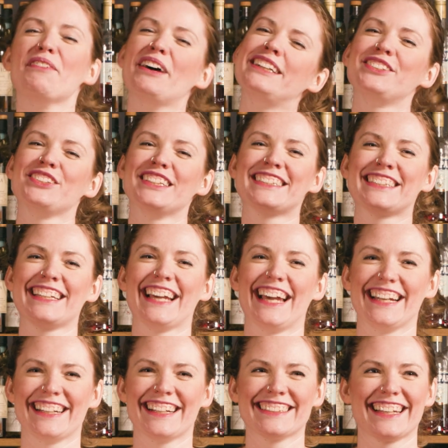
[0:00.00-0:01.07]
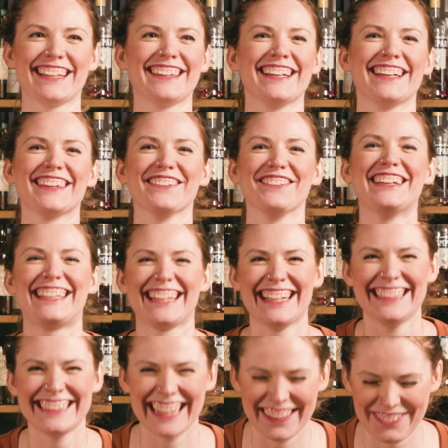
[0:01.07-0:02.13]
might do this again because I think that we
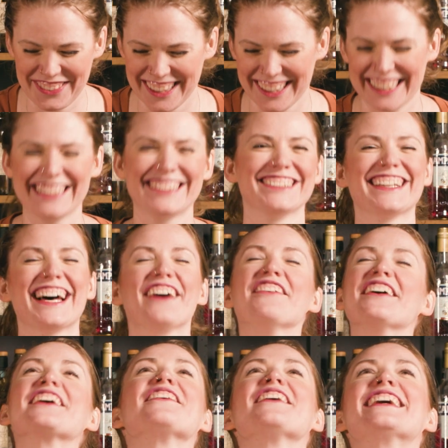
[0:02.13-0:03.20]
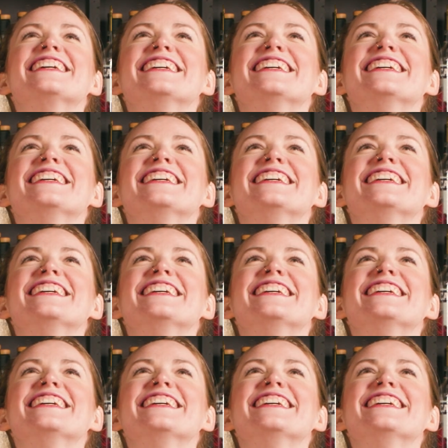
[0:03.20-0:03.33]
can definitely do that one quite